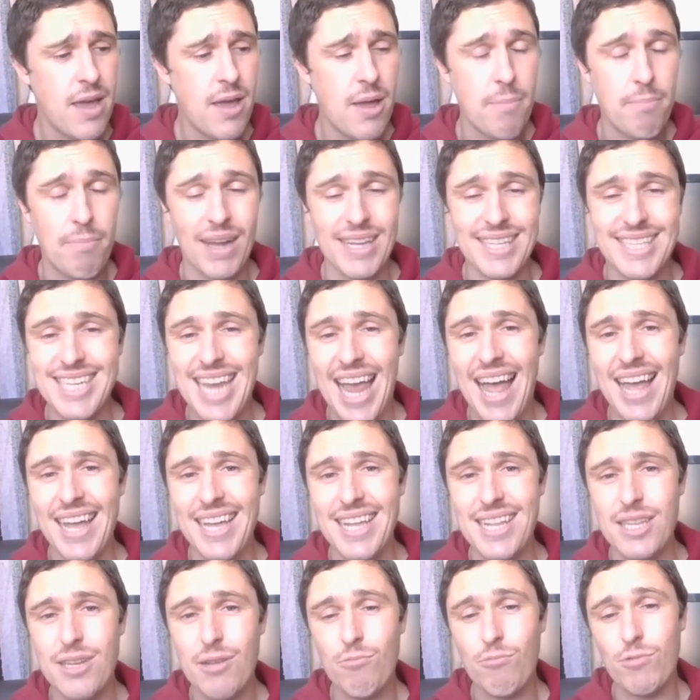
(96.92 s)
my
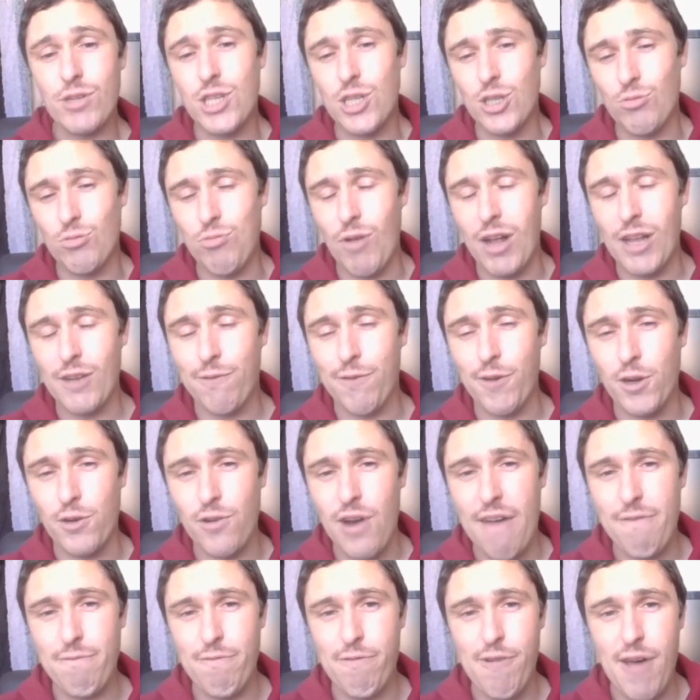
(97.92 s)
tide, which is Welsh for
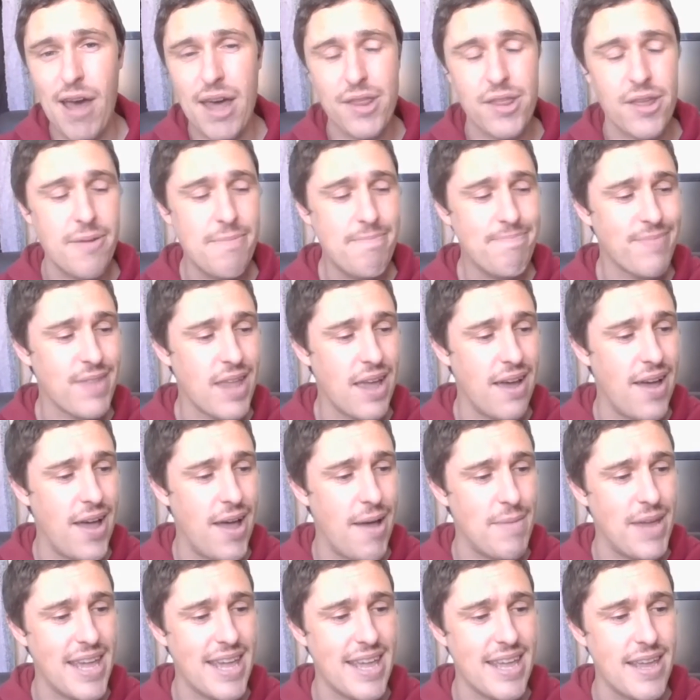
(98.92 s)
grandfather,
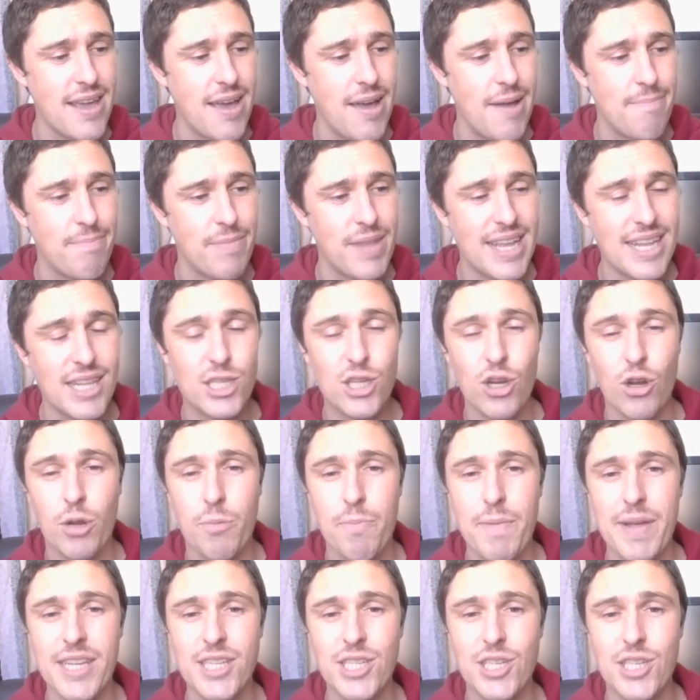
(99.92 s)
he
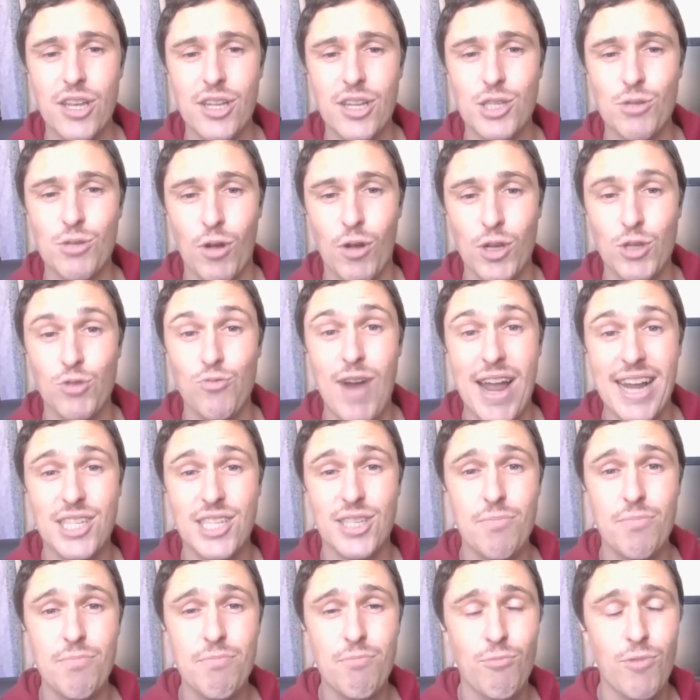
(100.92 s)
took me to watch
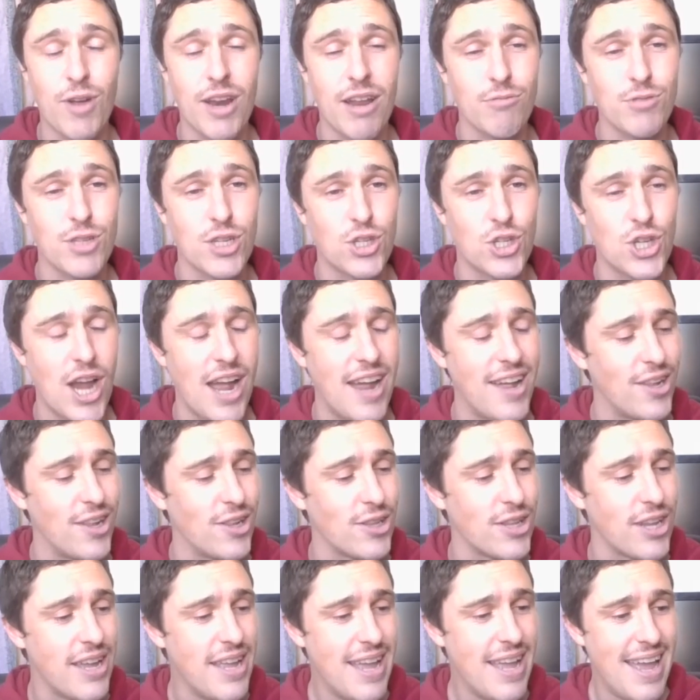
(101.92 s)
Wrexham when I was a
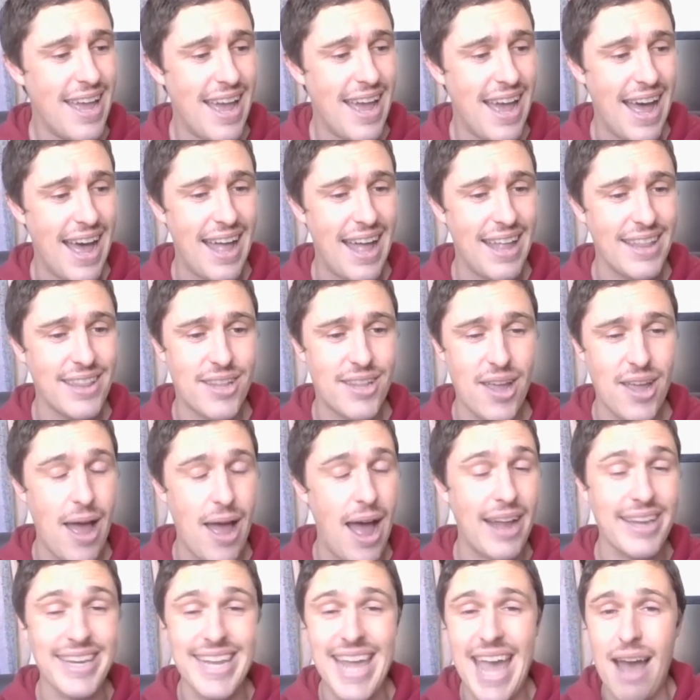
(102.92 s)
child. And
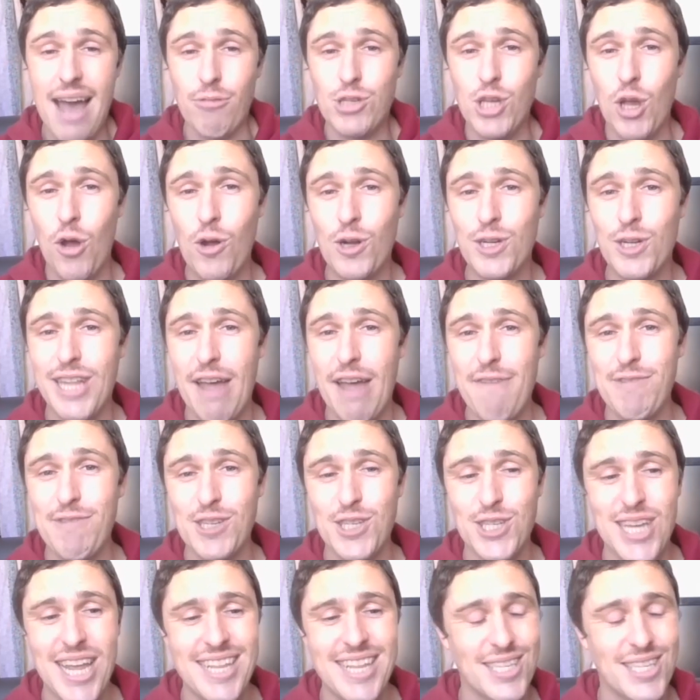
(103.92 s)
yeah, I was hooked
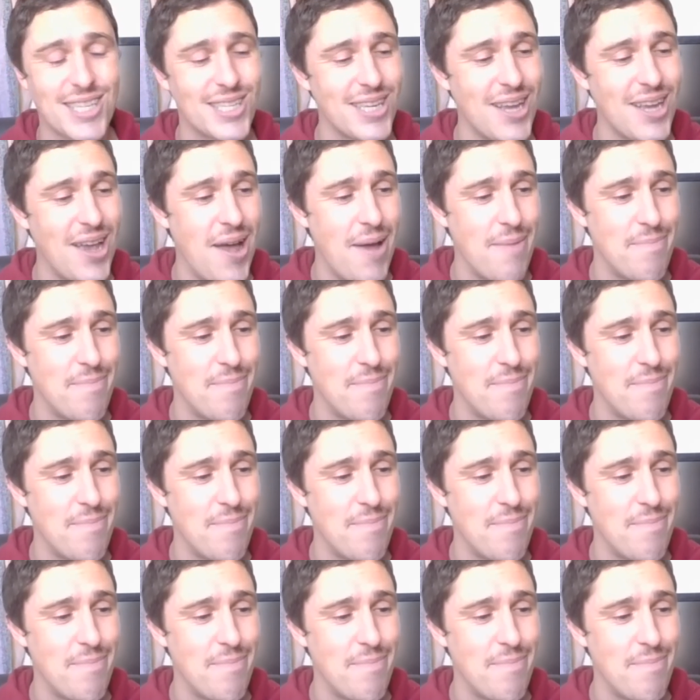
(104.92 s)
ever since.